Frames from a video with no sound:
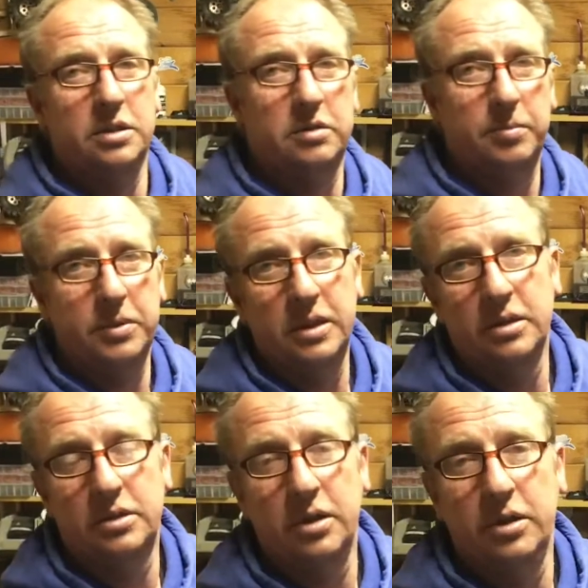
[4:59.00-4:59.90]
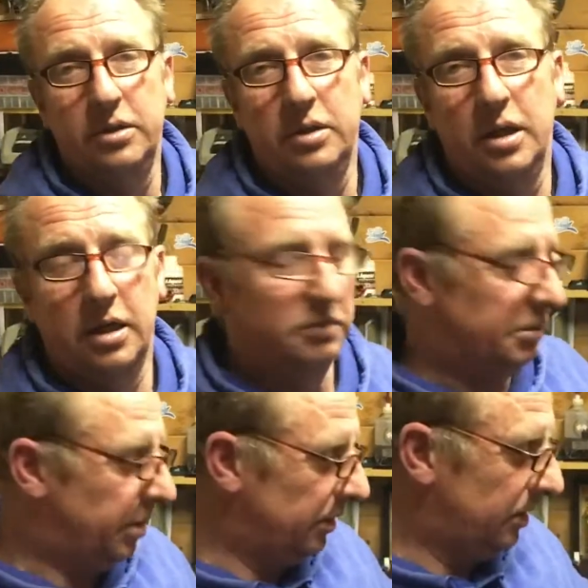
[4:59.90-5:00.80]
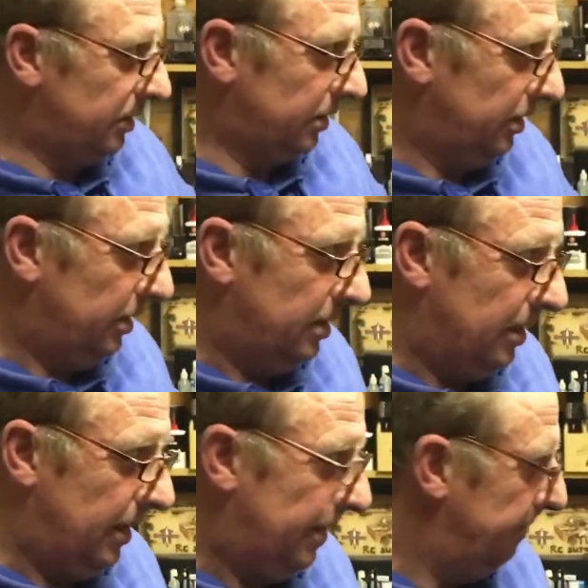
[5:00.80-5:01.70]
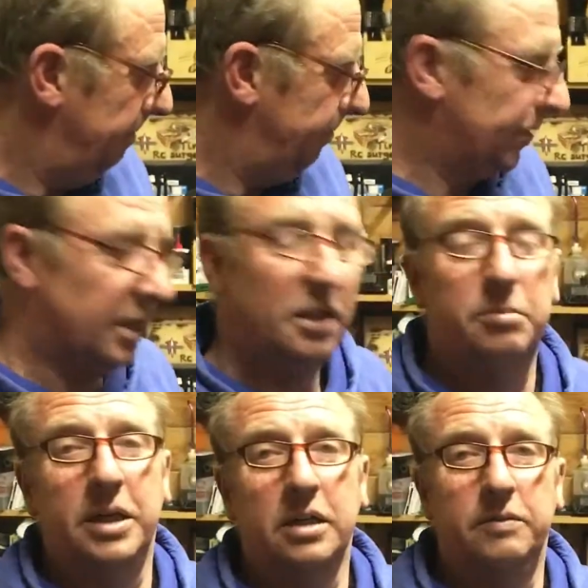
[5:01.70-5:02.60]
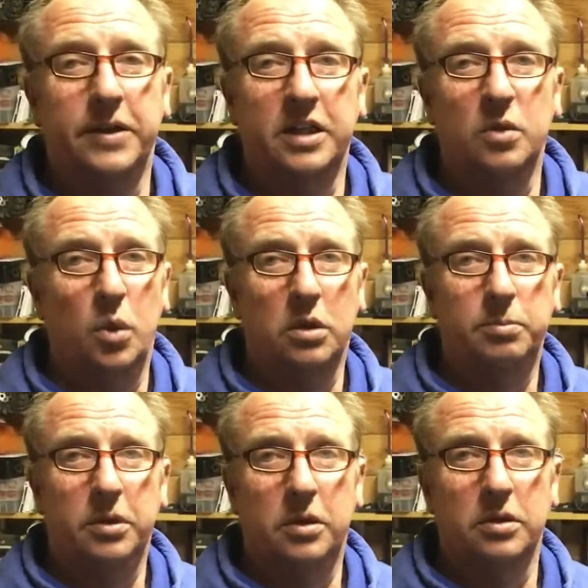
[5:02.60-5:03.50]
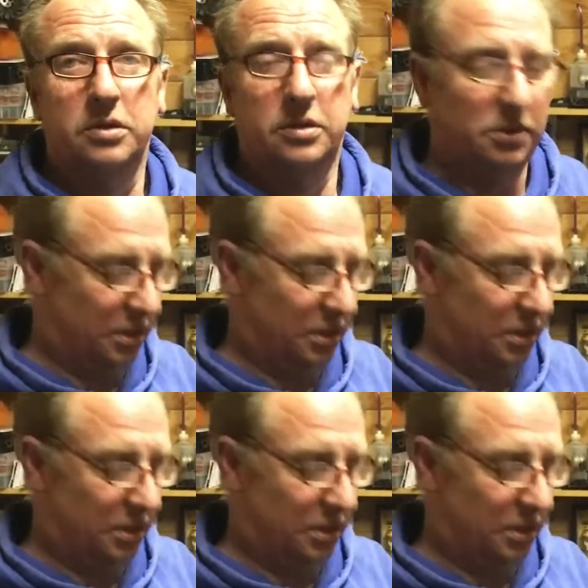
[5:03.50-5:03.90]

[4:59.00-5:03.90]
stripping this down and rebuilding it. I didn't make a video on it because